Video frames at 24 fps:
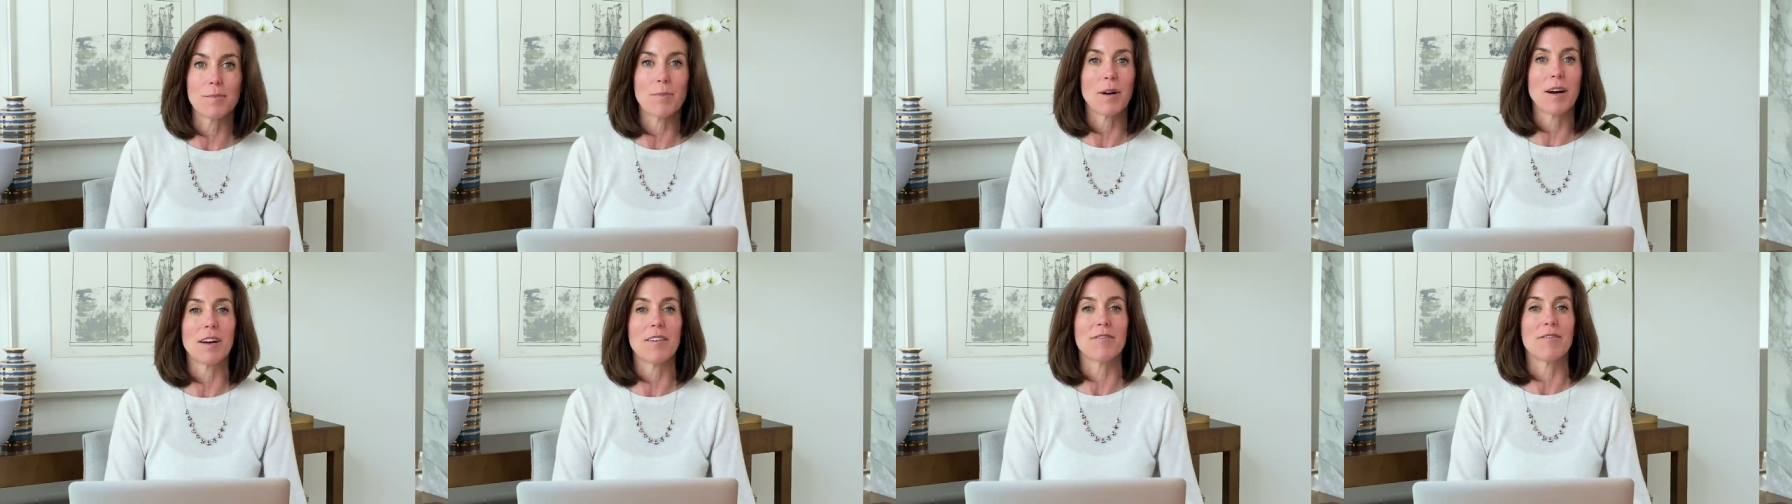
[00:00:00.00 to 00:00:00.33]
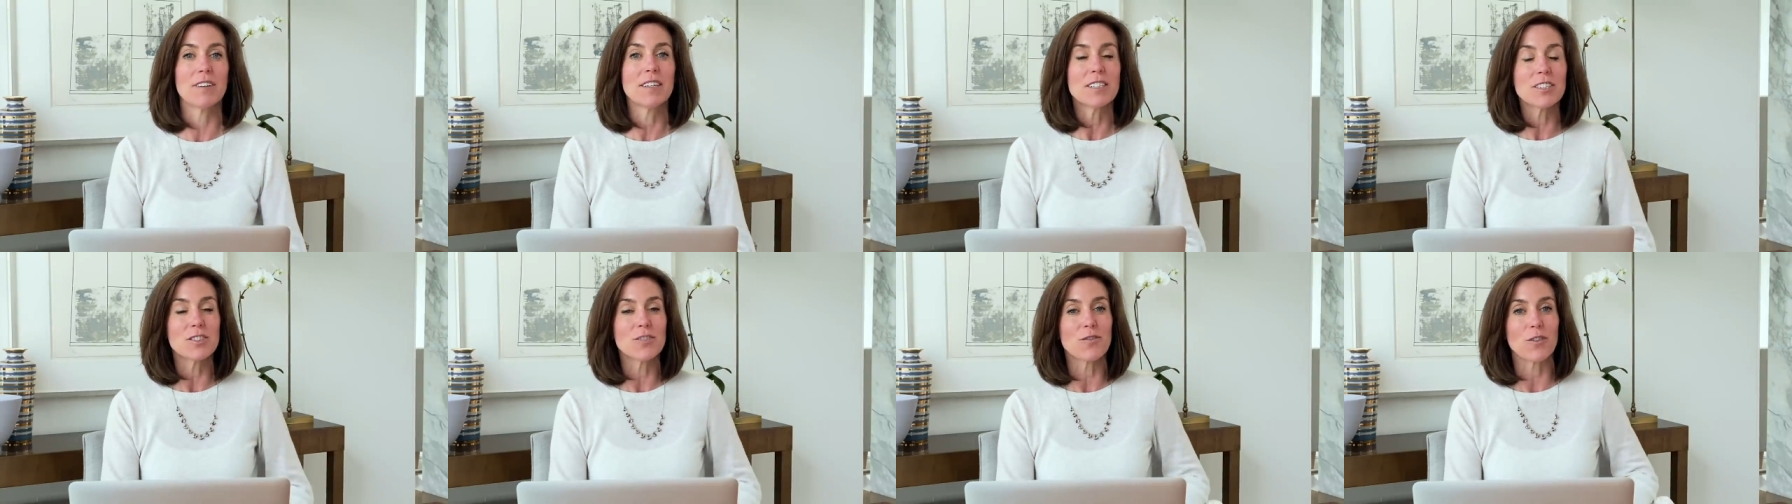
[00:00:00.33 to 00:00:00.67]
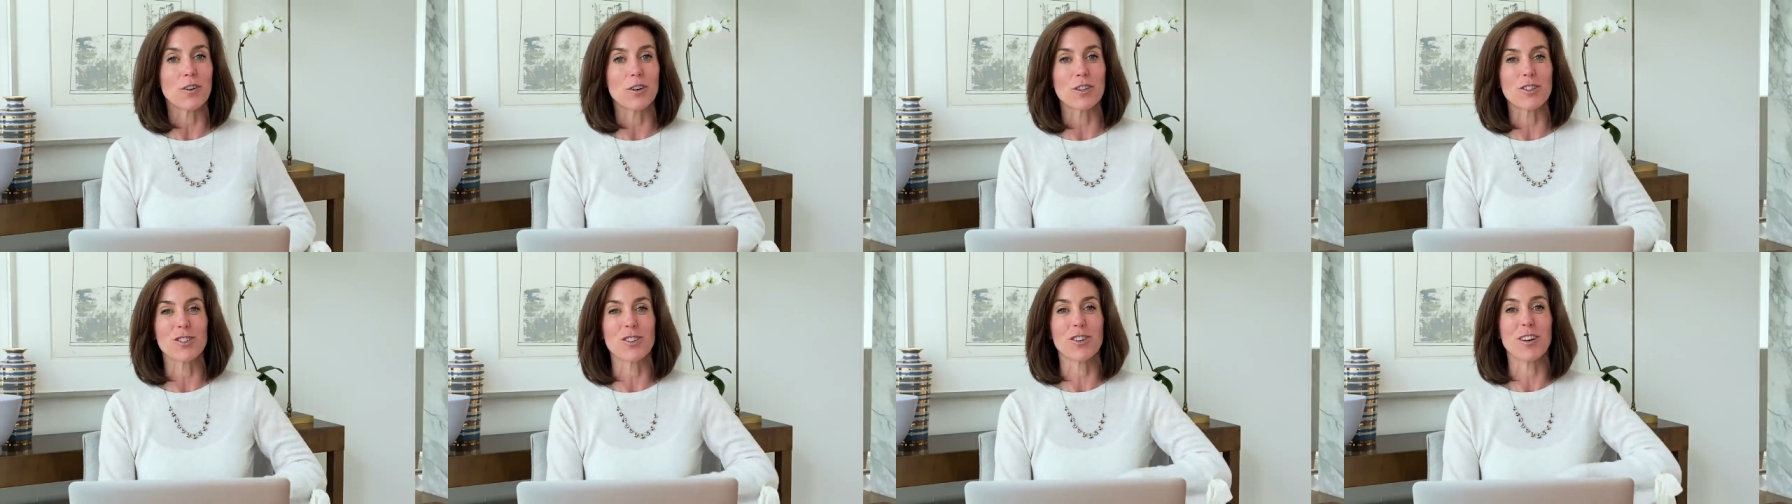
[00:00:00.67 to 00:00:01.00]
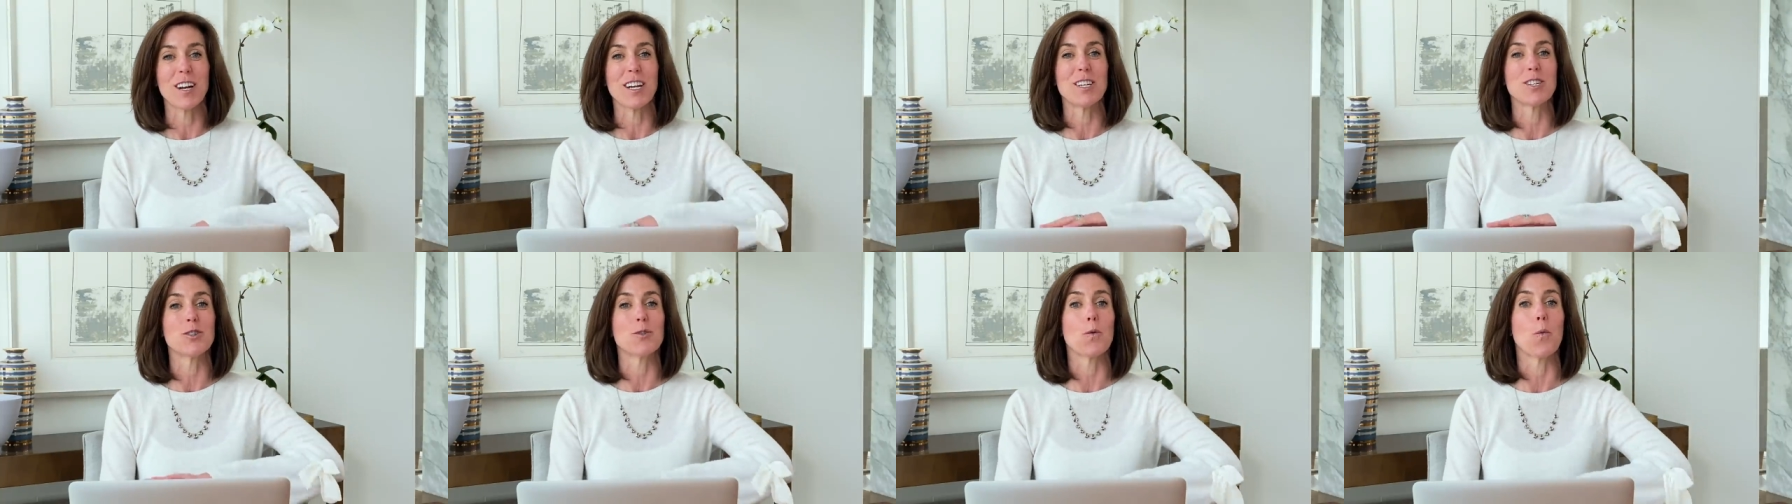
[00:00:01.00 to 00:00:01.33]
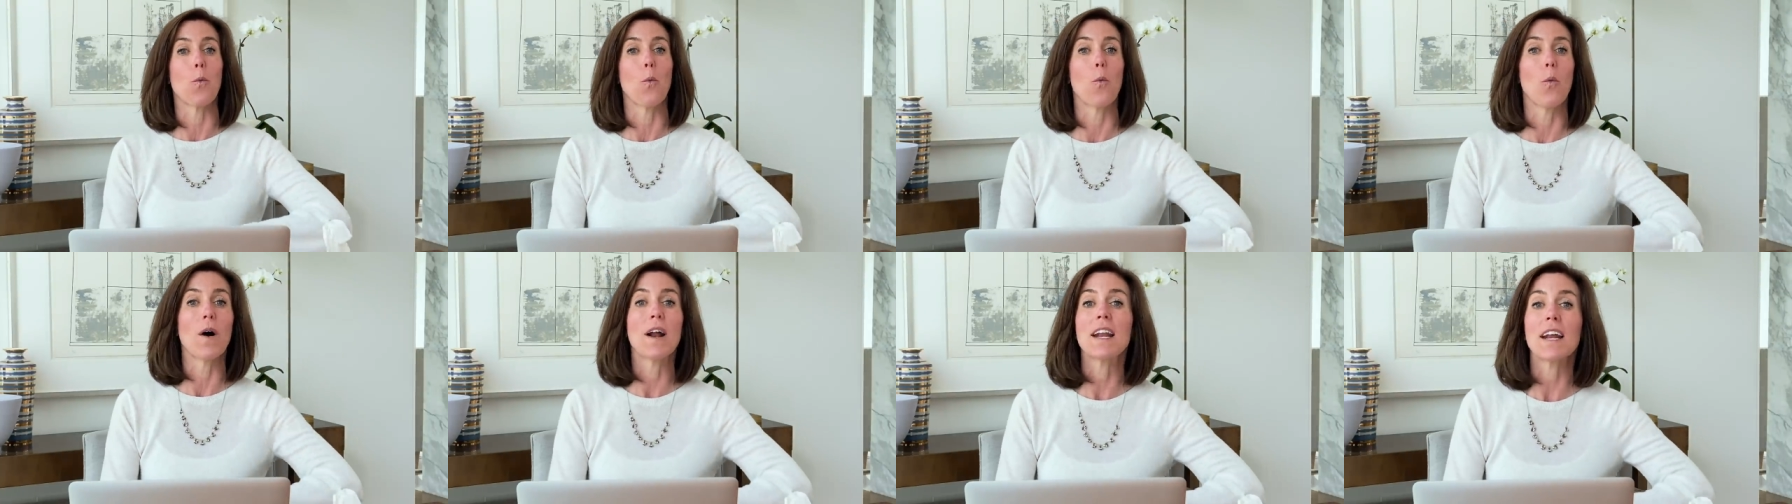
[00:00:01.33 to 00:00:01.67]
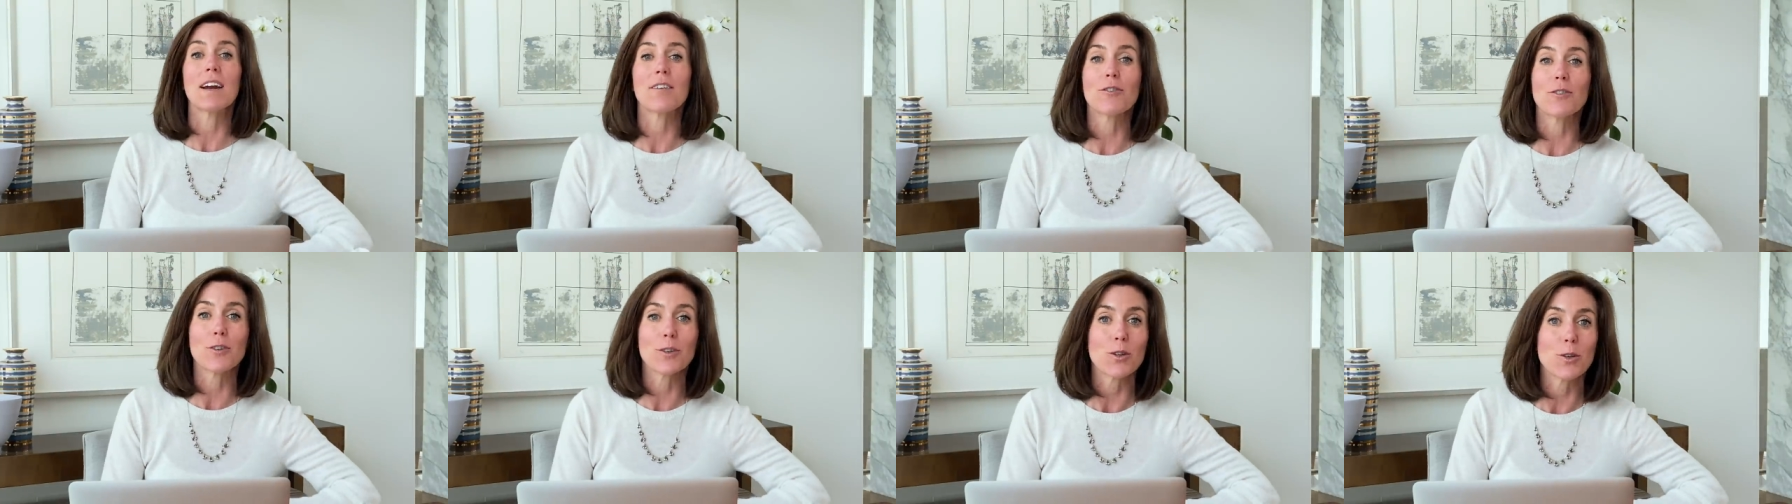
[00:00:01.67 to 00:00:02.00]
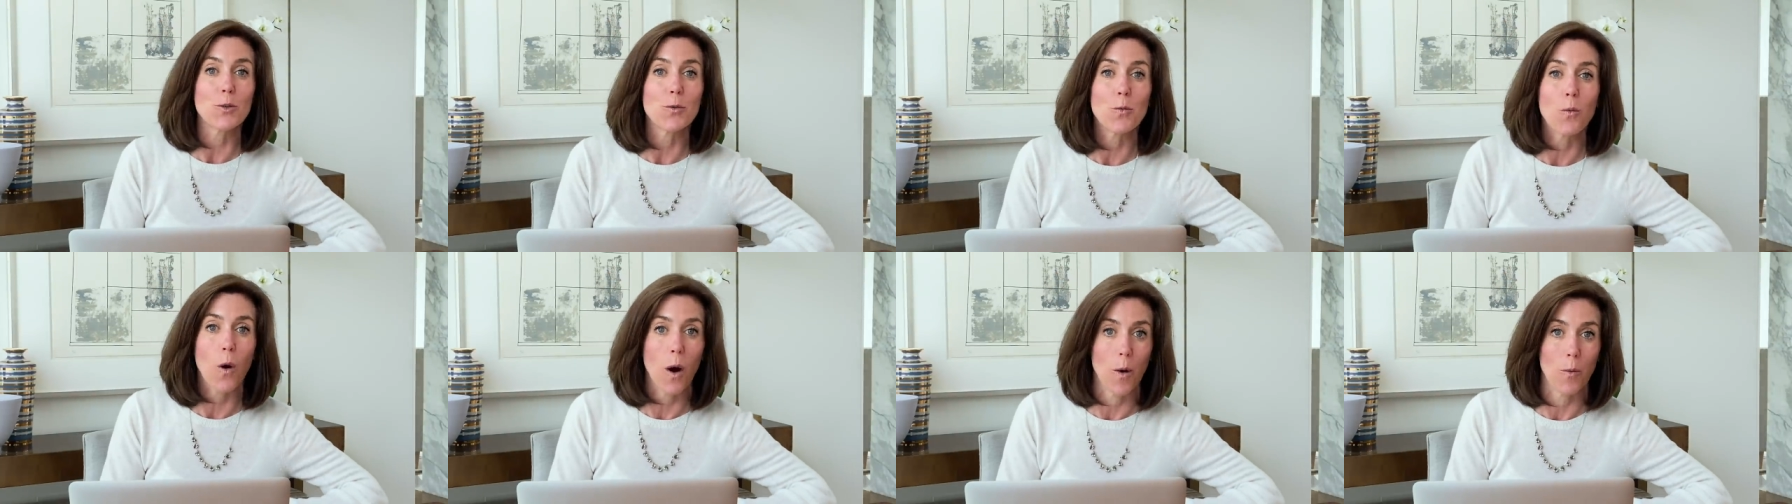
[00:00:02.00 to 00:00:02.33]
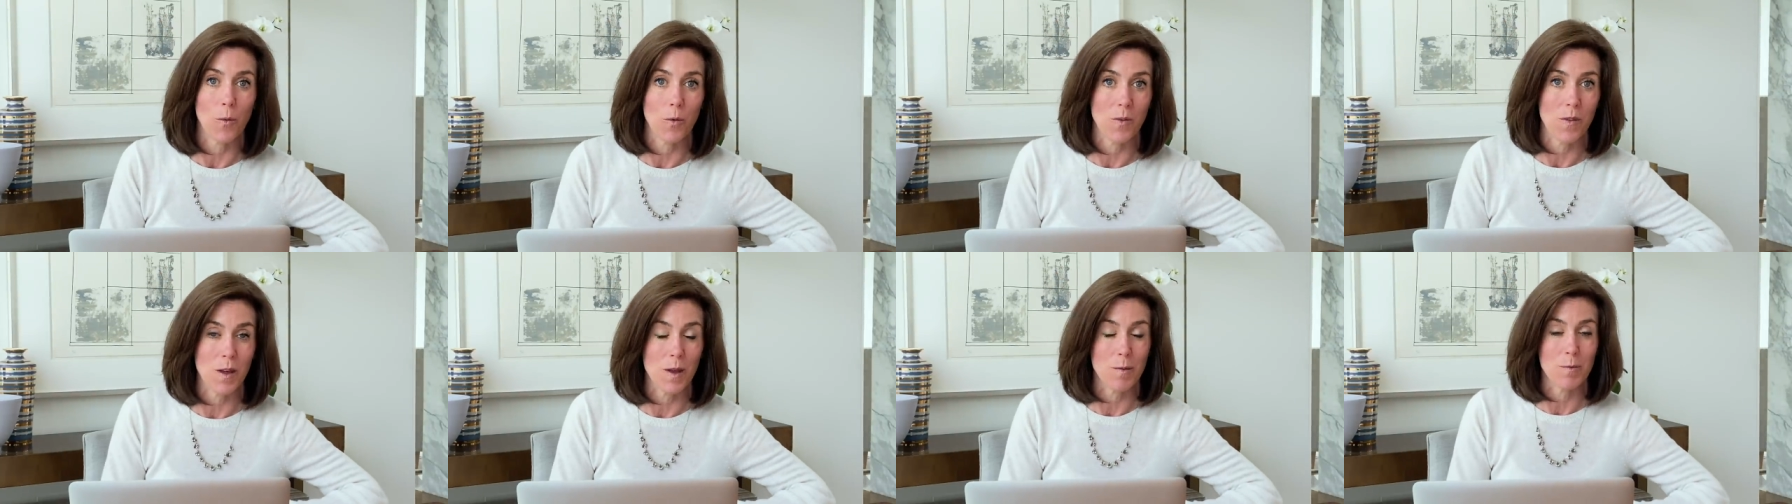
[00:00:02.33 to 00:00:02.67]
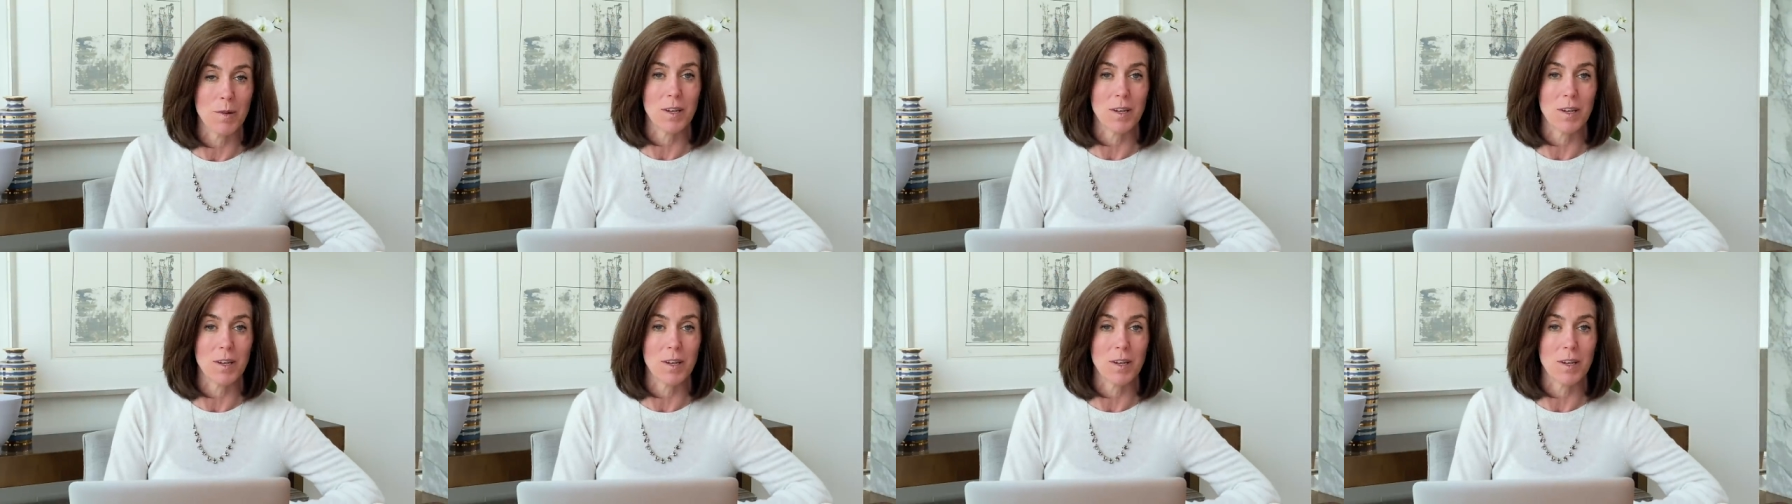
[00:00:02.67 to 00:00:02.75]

buy vintage furniture and do whatever you want with it,